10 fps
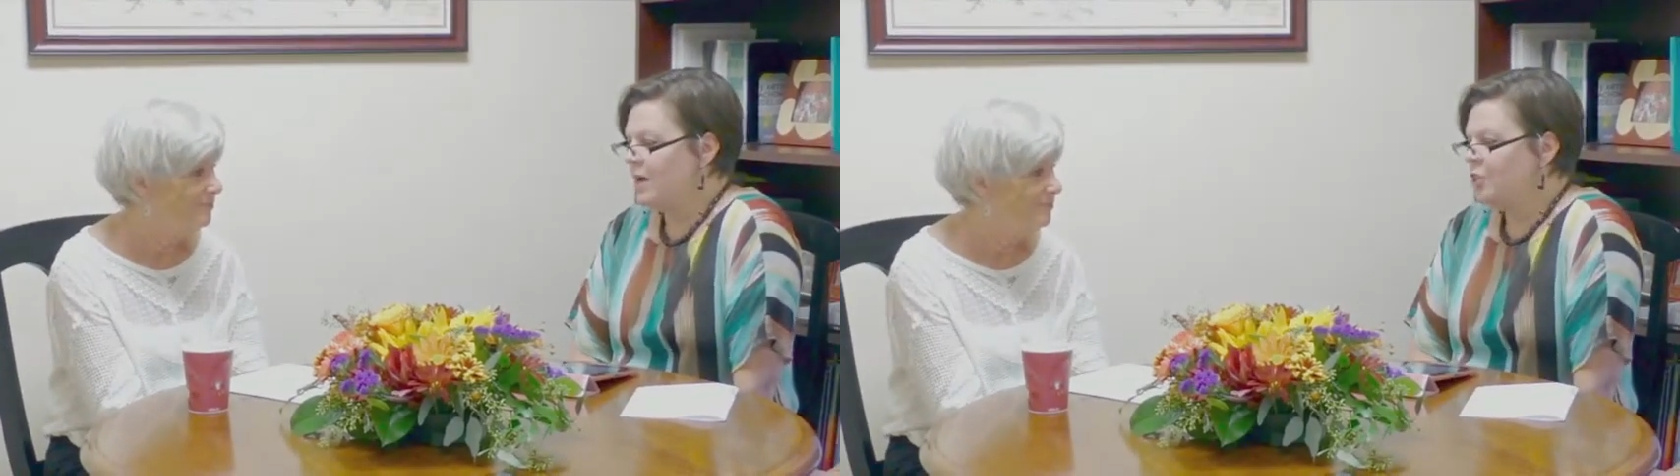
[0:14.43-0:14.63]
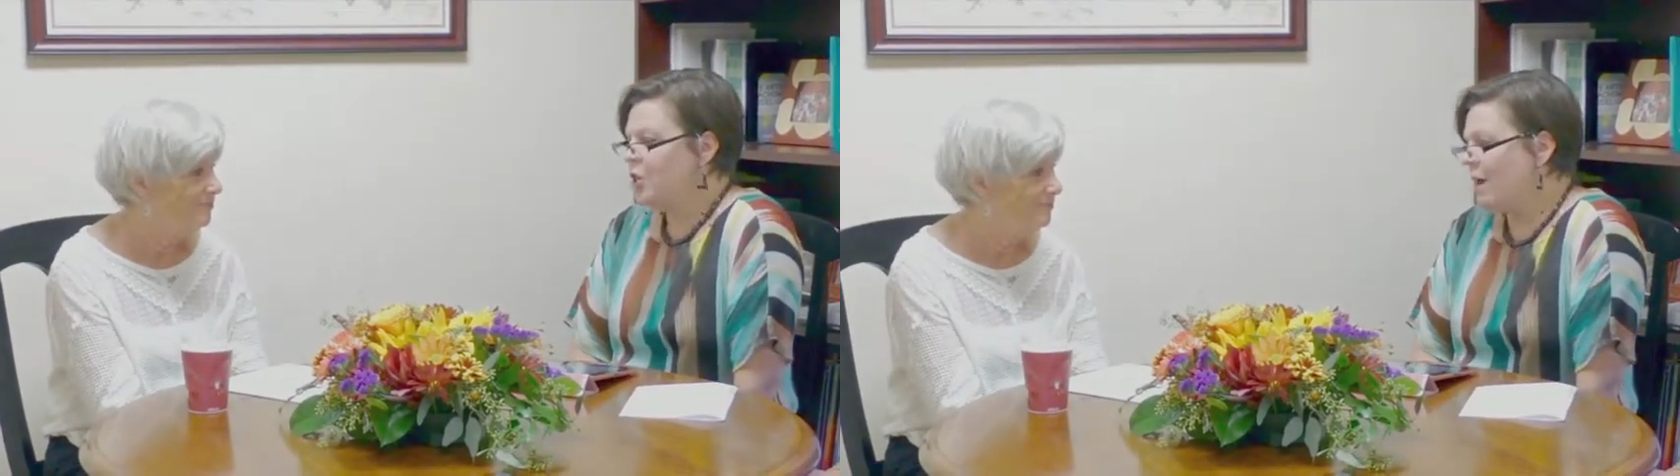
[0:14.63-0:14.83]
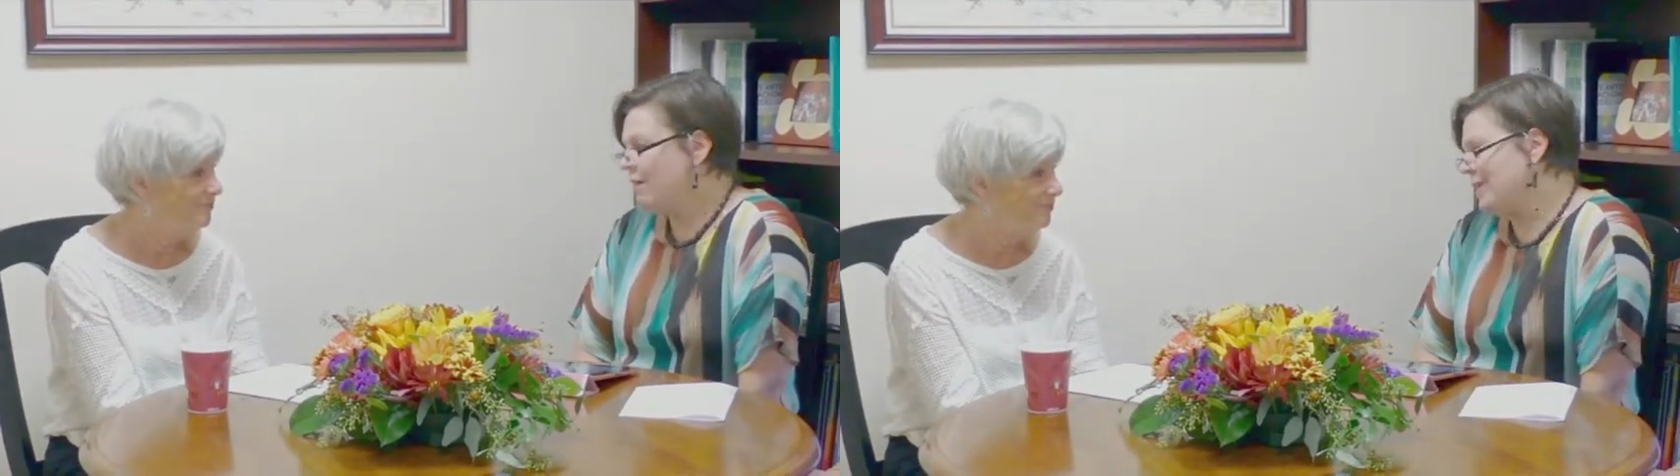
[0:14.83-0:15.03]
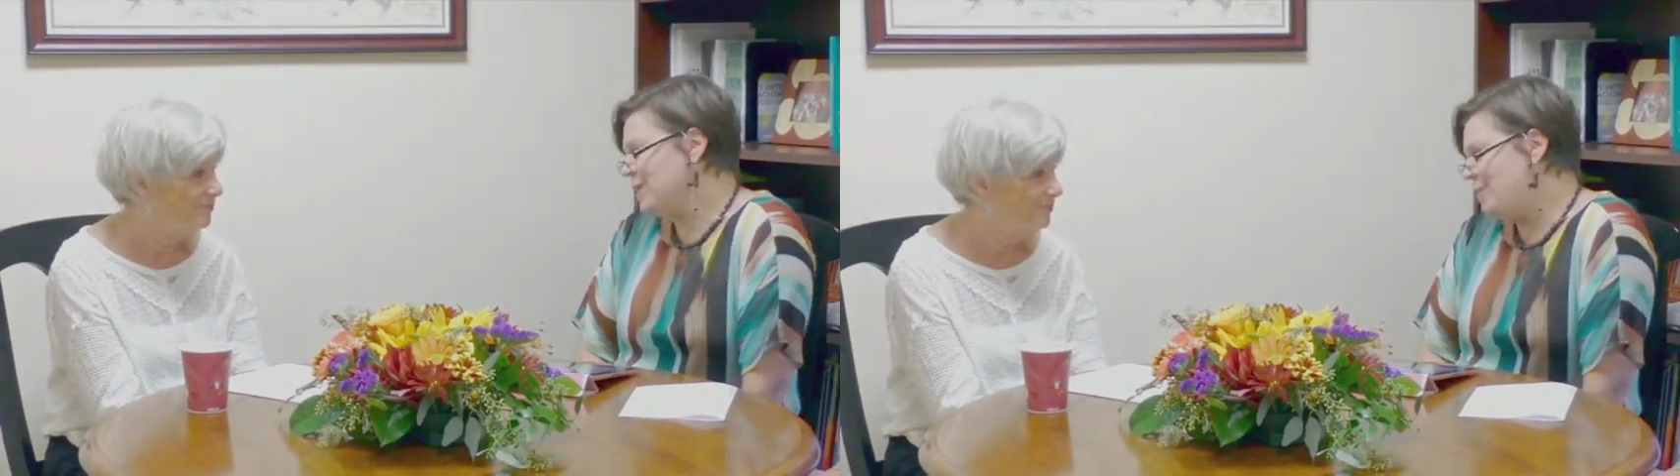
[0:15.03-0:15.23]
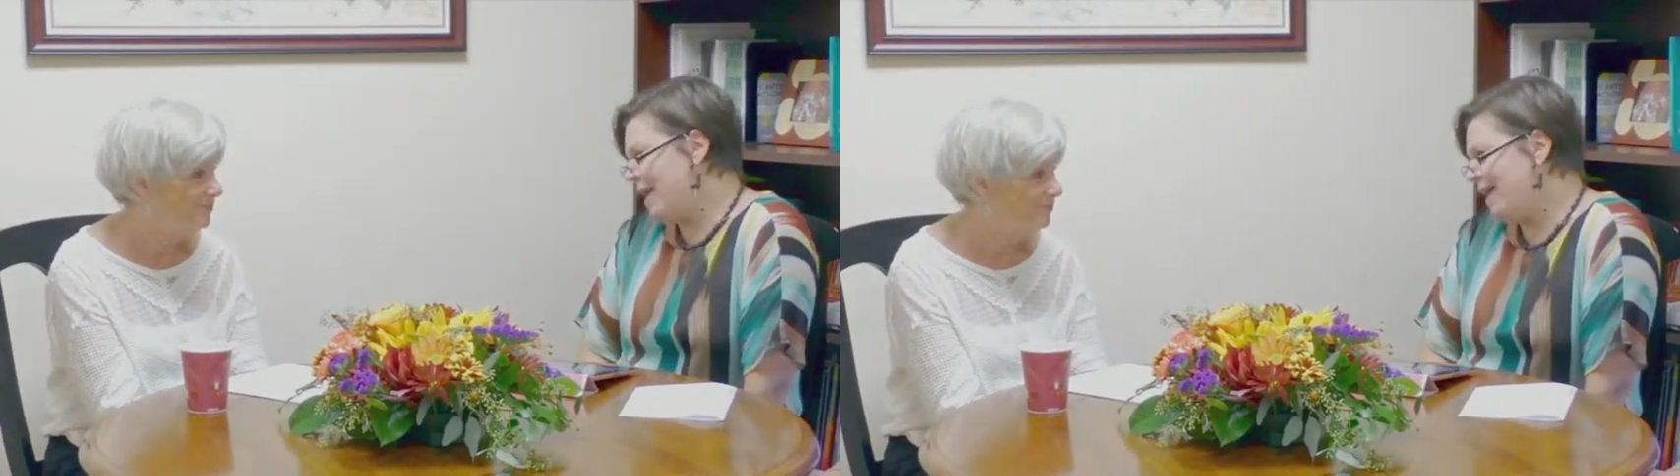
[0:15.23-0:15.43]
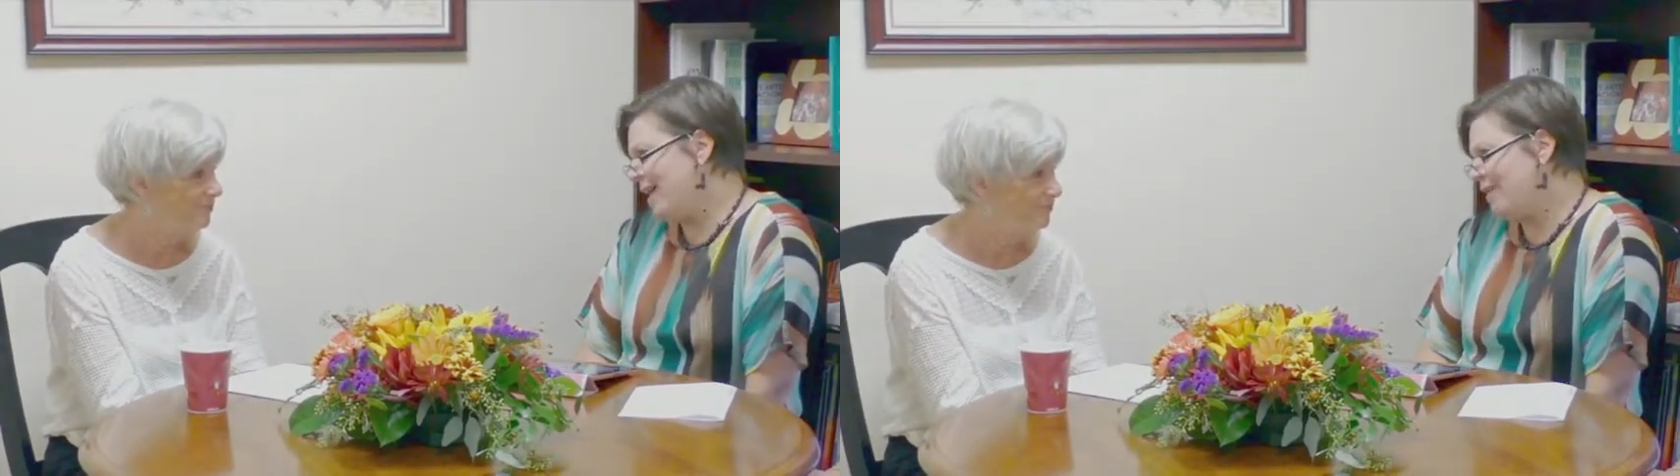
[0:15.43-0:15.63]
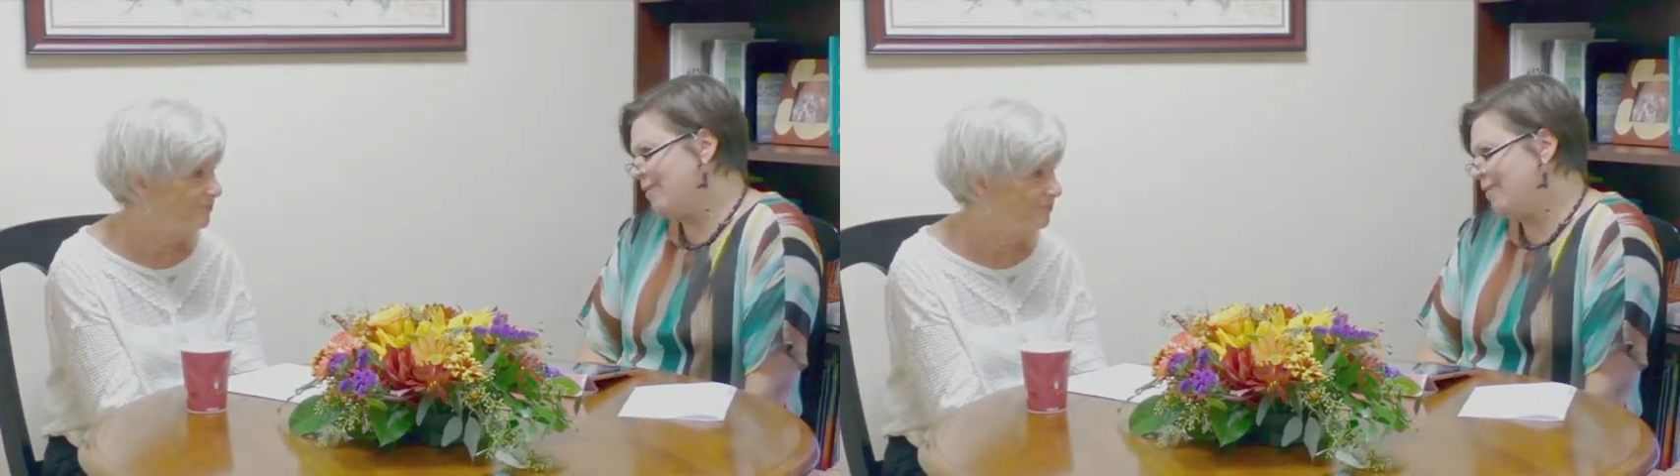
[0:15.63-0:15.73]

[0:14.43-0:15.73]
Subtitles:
child get to bed at